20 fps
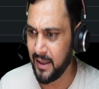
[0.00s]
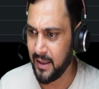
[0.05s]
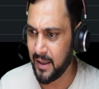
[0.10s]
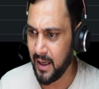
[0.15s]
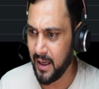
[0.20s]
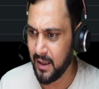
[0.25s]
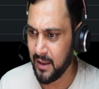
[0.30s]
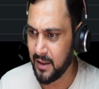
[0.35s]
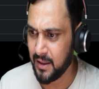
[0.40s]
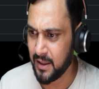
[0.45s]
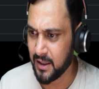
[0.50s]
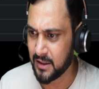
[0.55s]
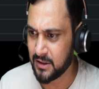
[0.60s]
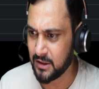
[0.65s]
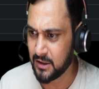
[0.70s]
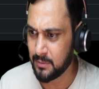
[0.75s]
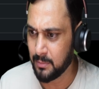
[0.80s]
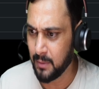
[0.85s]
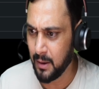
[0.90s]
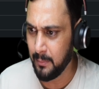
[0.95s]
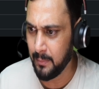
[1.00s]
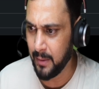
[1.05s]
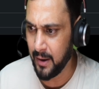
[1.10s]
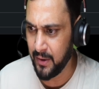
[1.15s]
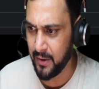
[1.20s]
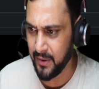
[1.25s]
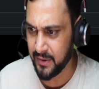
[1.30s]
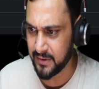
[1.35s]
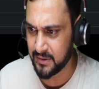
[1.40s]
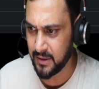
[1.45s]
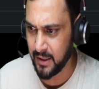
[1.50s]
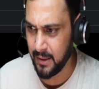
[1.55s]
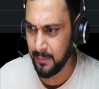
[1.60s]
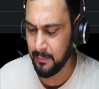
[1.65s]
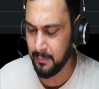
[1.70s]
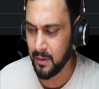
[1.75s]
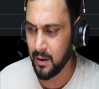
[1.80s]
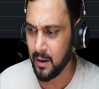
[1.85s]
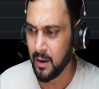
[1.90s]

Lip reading: that this is my matrix name,